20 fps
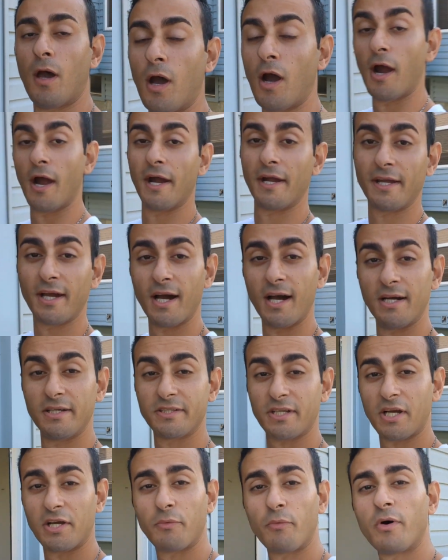All right, guys,
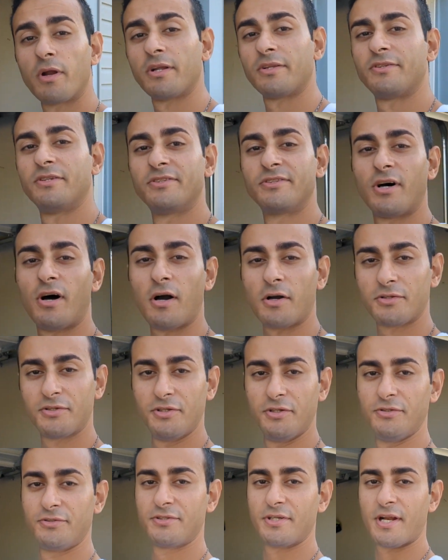I wanted to talk
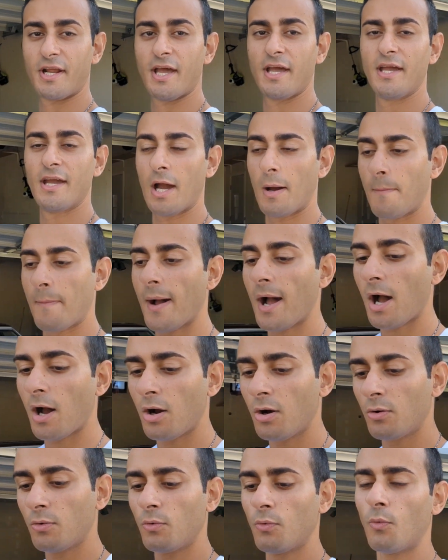to you today
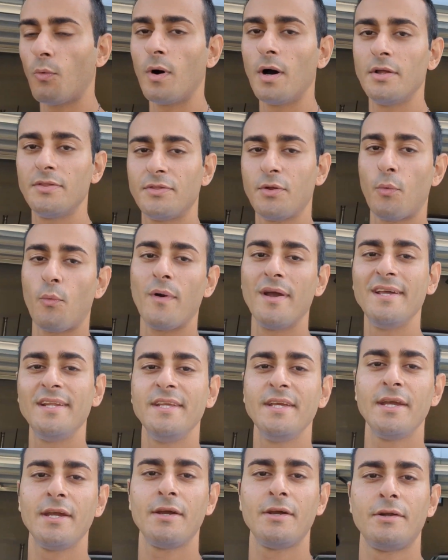about what the
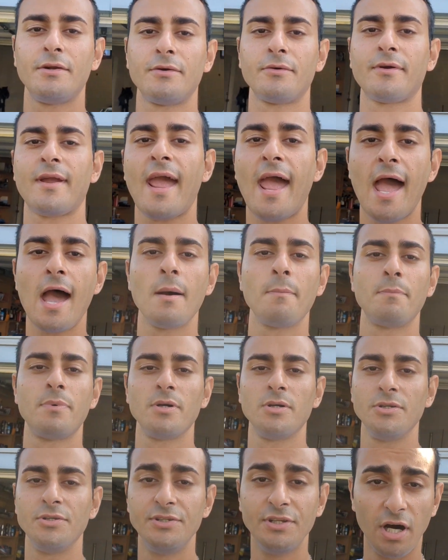radiator cap
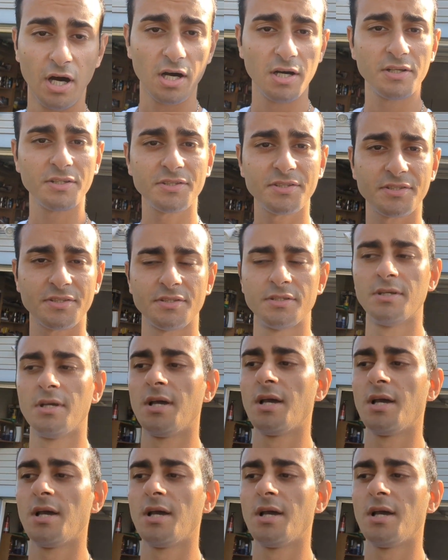does